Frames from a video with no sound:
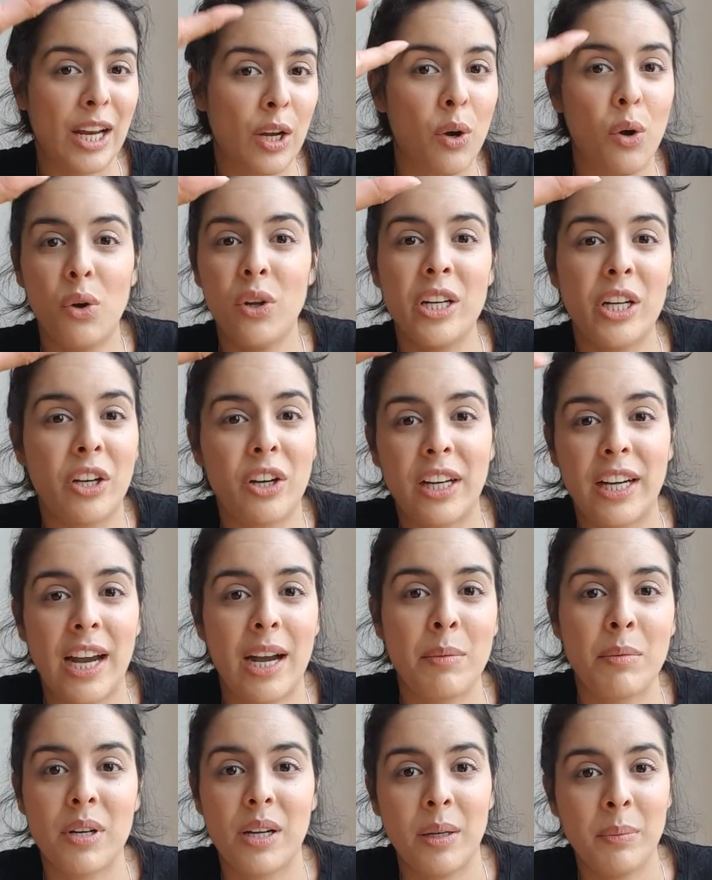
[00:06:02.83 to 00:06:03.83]
holding her
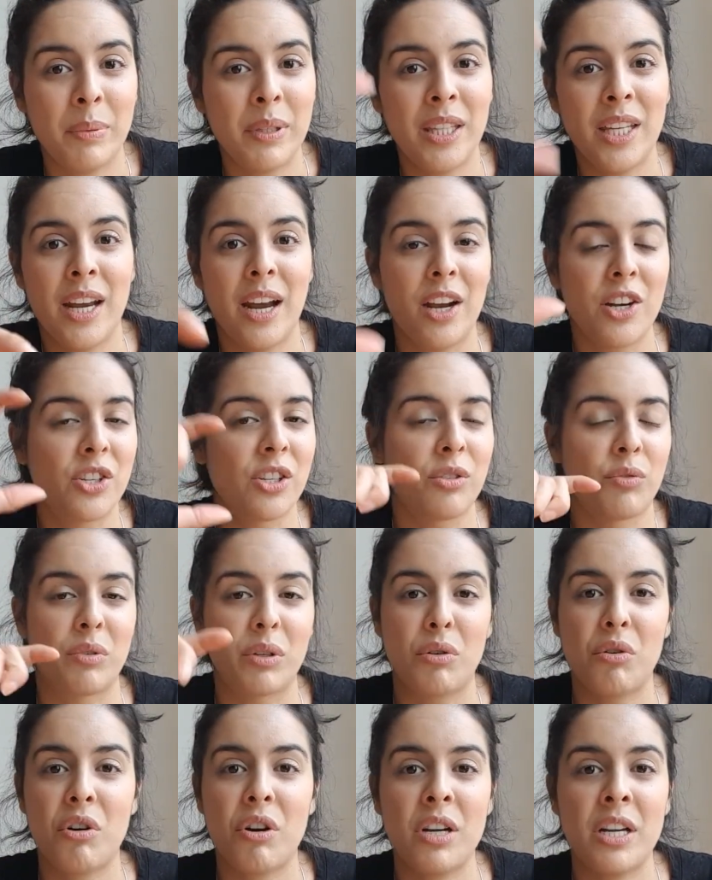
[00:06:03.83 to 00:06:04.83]
camera up in the air, just
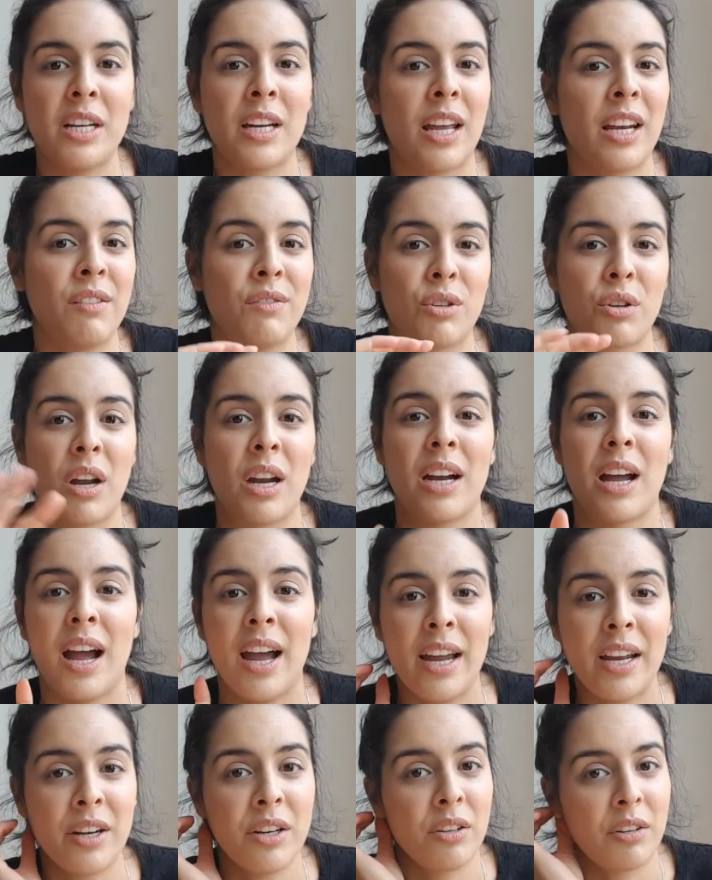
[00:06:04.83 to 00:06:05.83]
recording, not even trying to
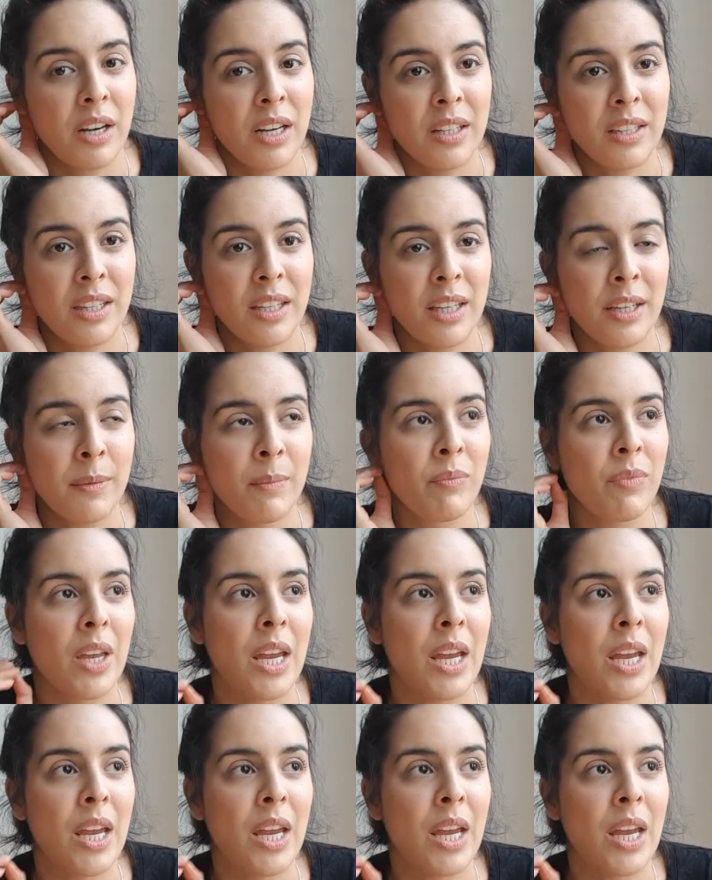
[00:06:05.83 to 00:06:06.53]
hide it or anything.